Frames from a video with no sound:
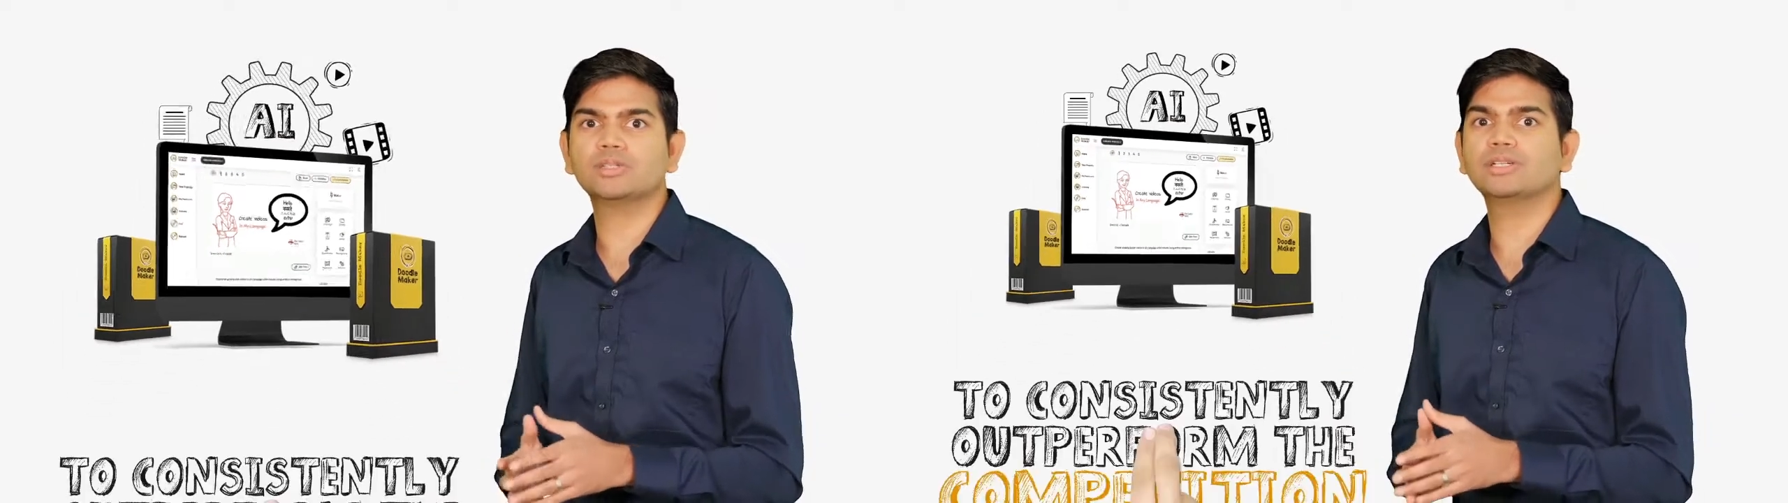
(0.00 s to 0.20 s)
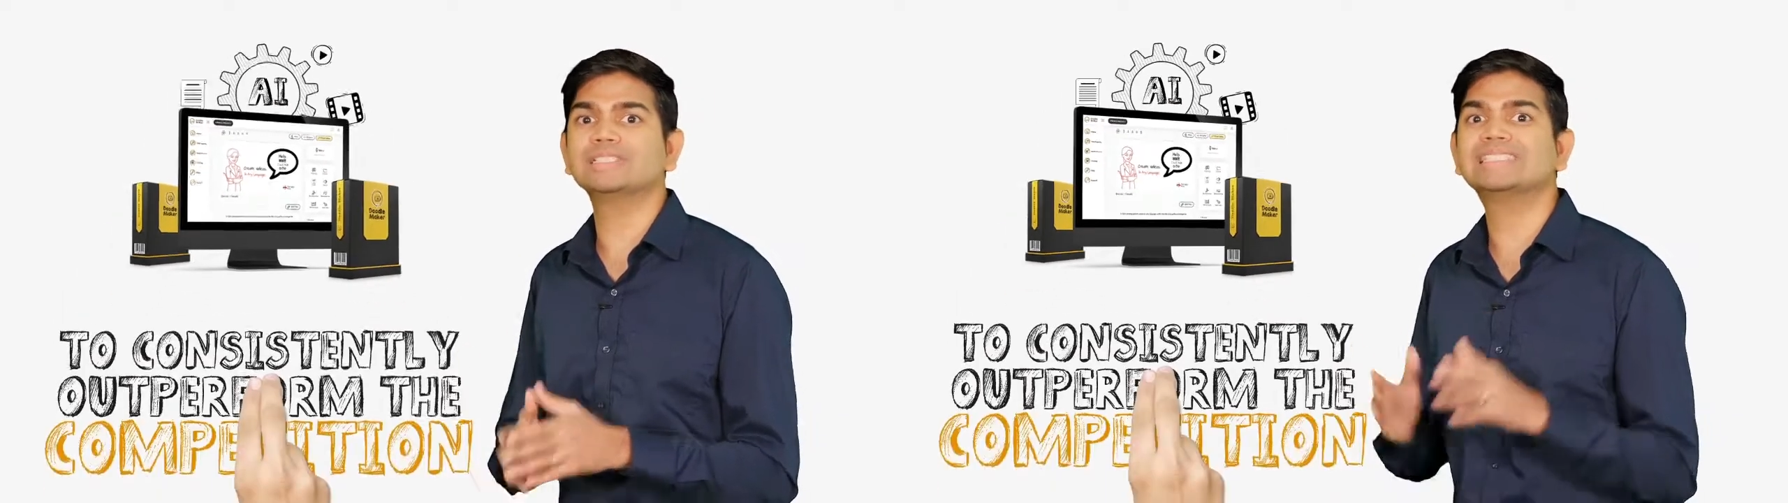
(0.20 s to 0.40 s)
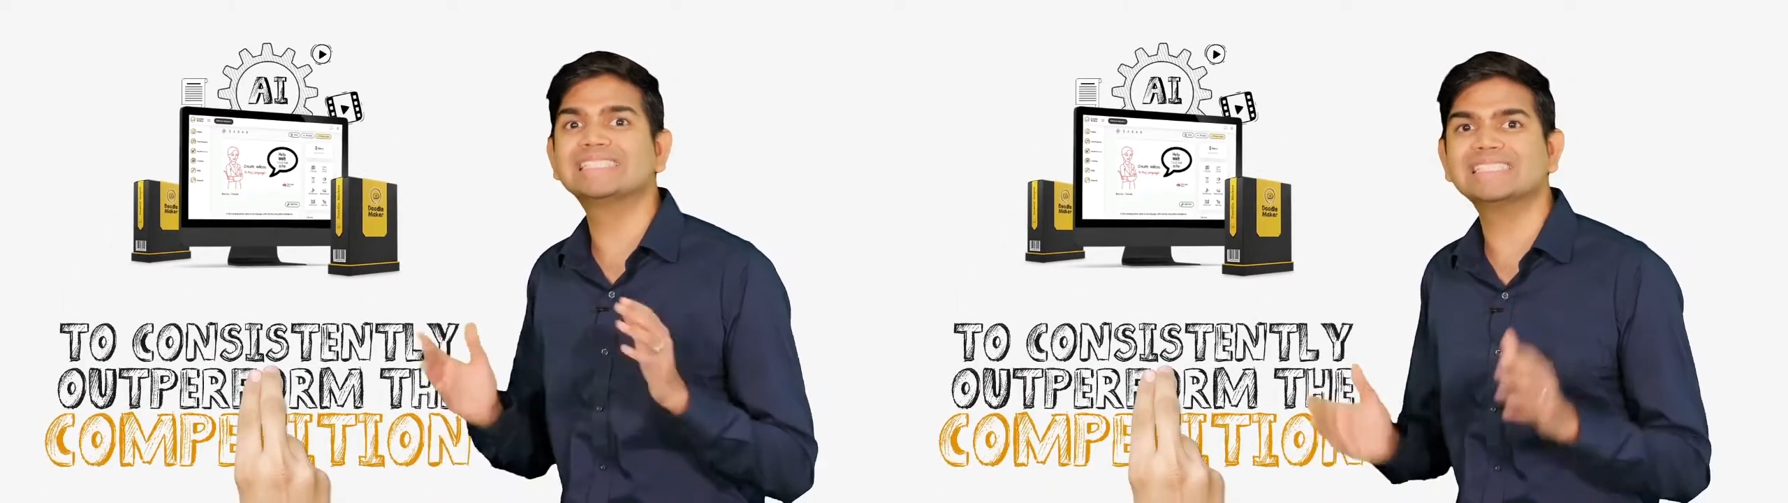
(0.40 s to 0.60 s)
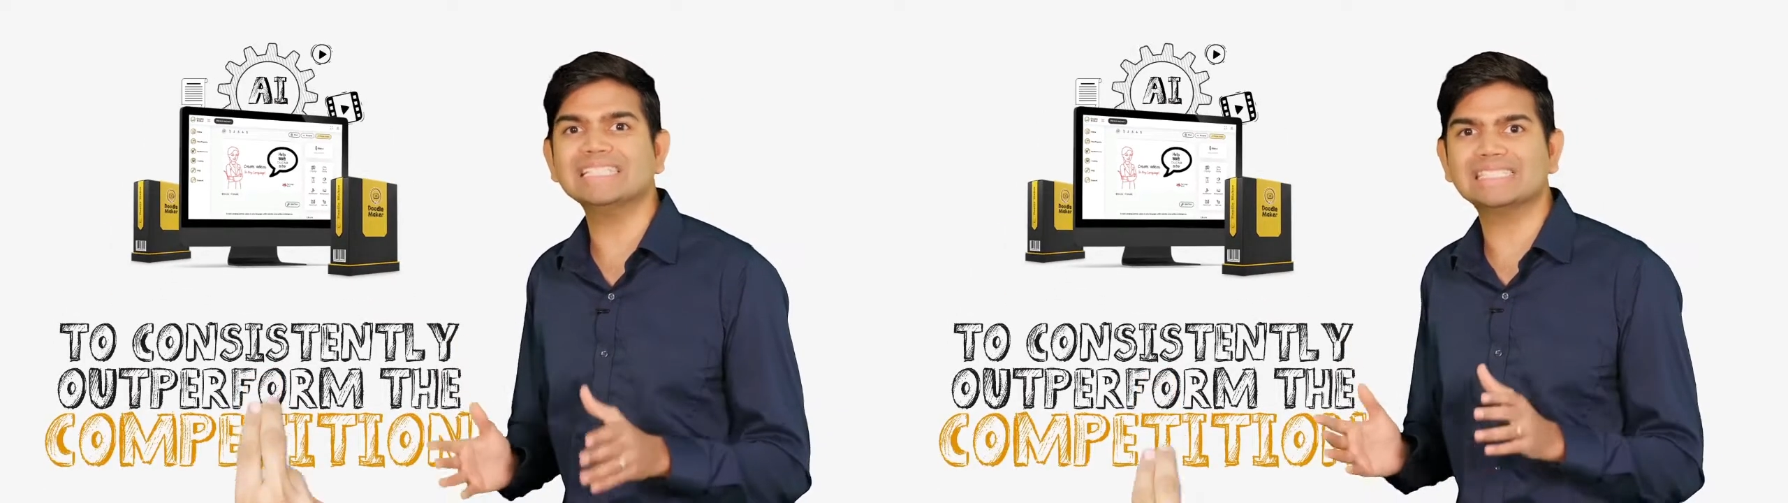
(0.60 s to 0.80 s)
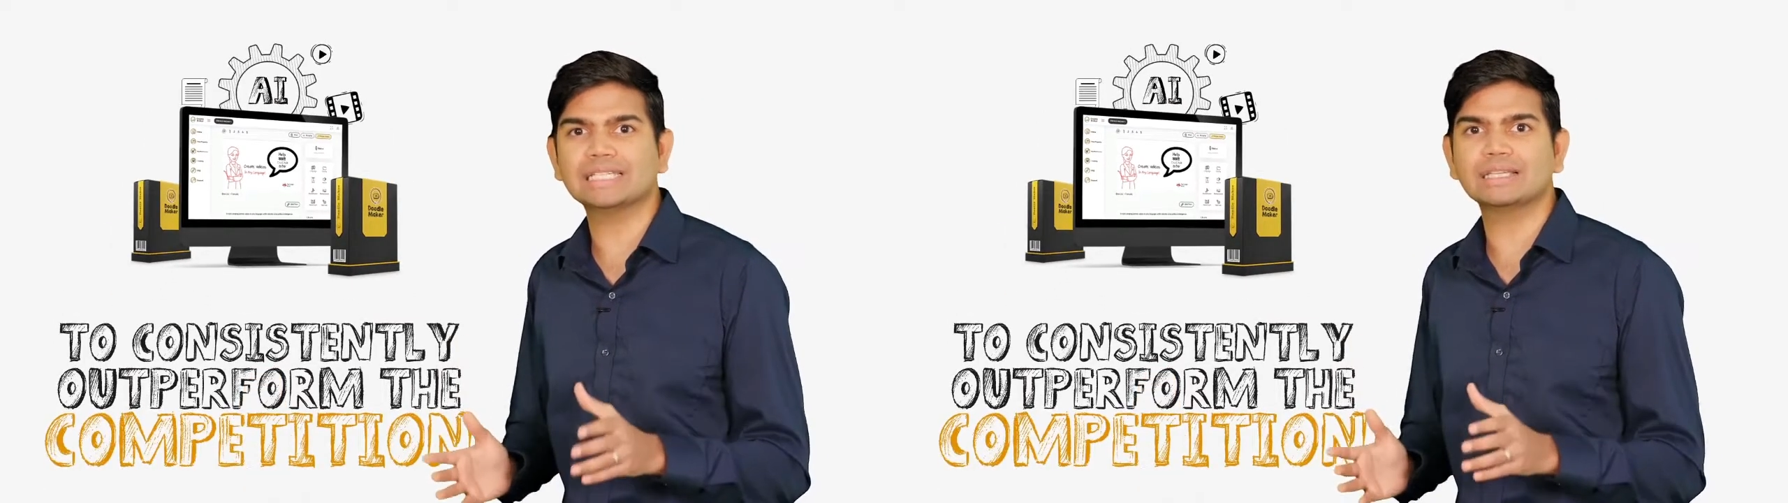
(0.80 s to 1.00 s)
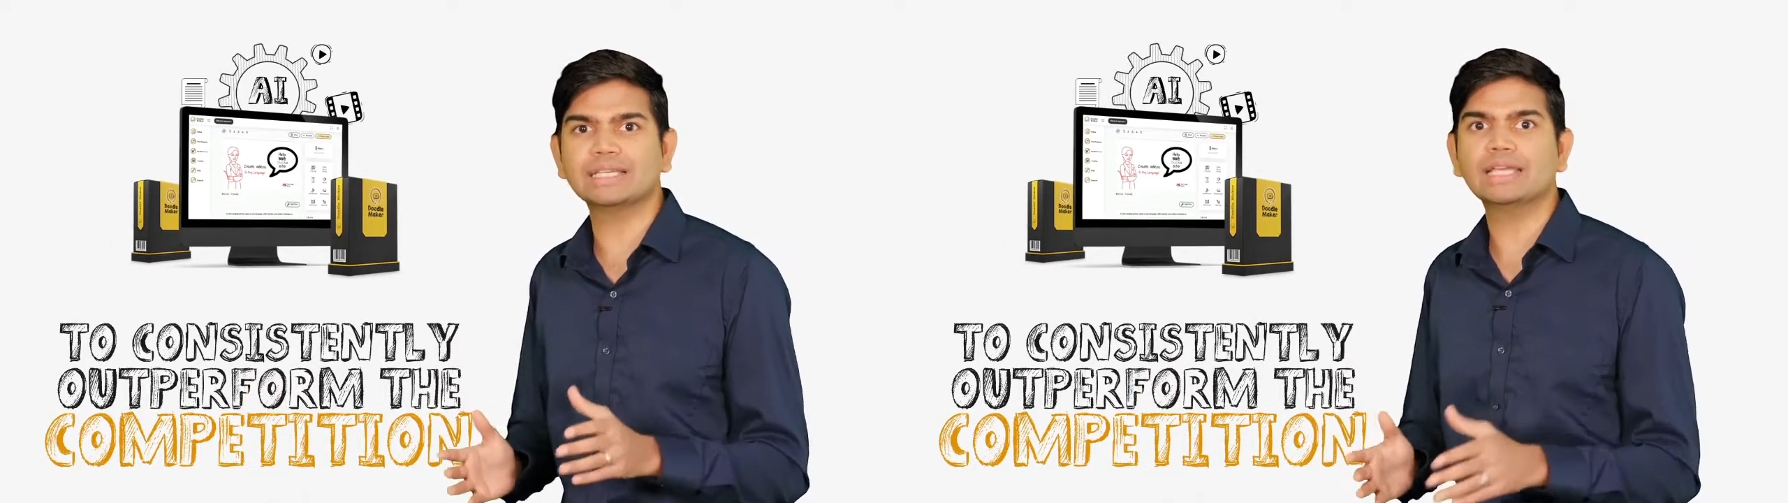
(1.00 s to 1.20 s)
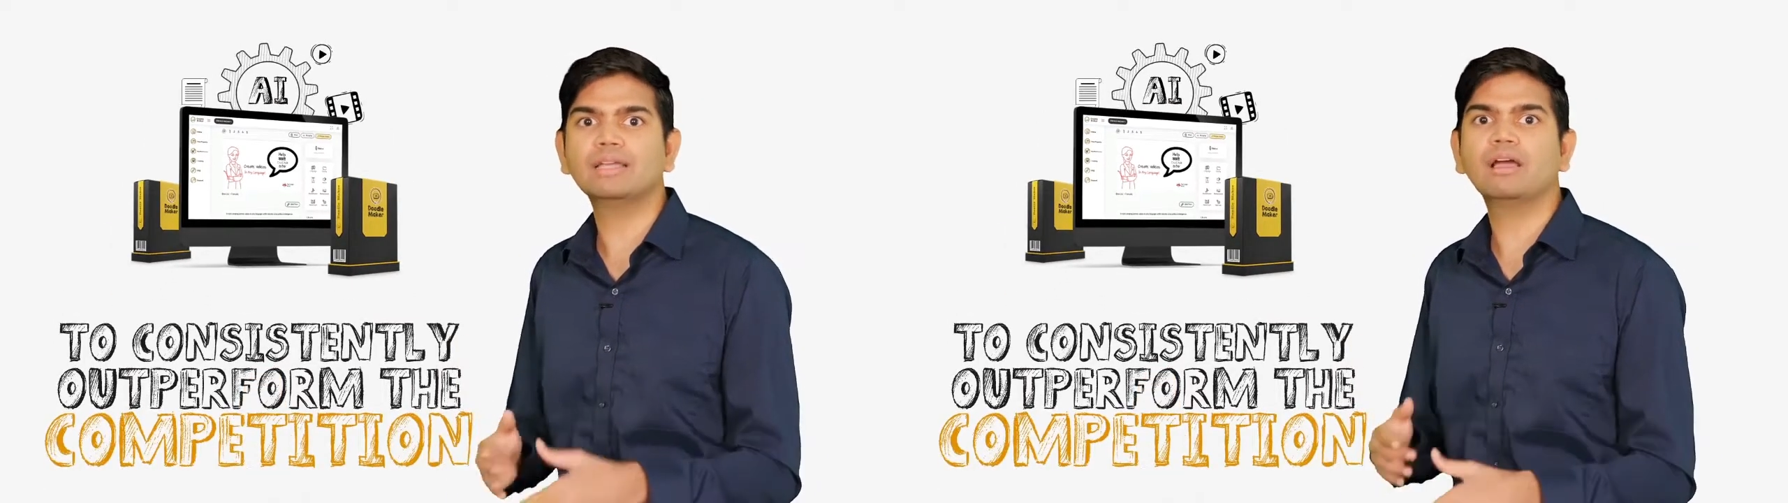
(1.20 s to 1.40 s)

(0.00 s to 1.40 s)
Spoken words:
to consistently